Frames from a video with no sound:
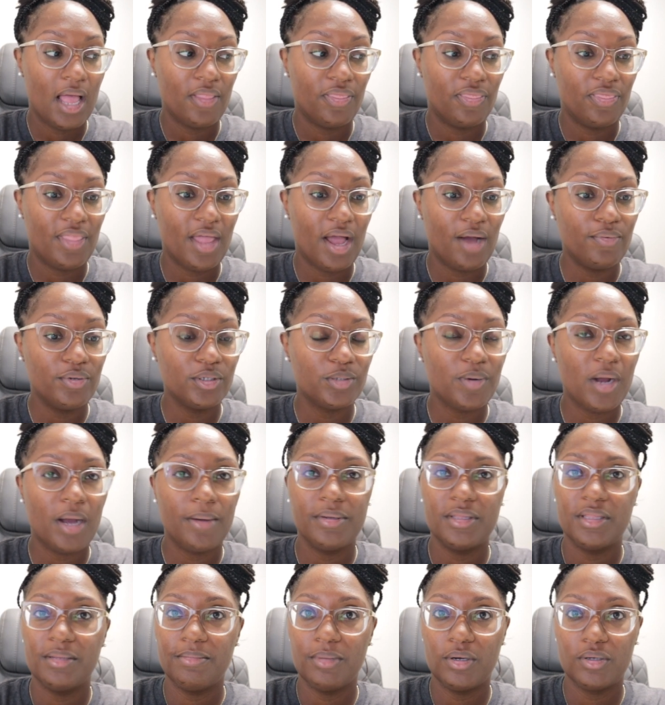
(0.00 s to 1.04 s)
That was
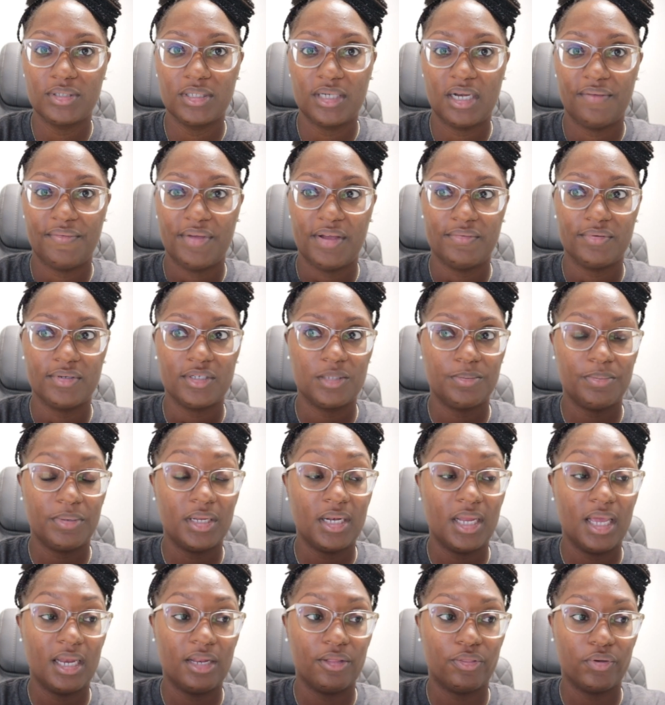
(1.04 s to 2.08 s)
probably the most that I've ever
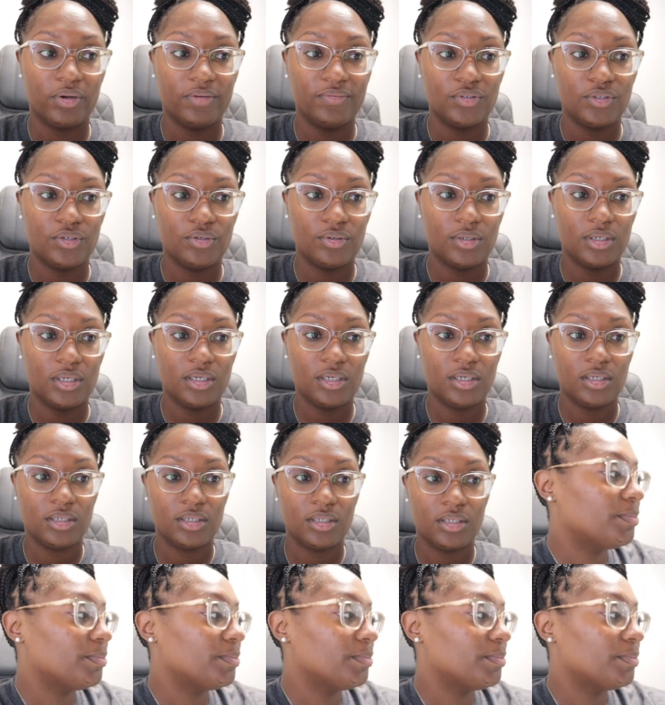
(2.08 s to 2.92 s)
spent at a thrift store.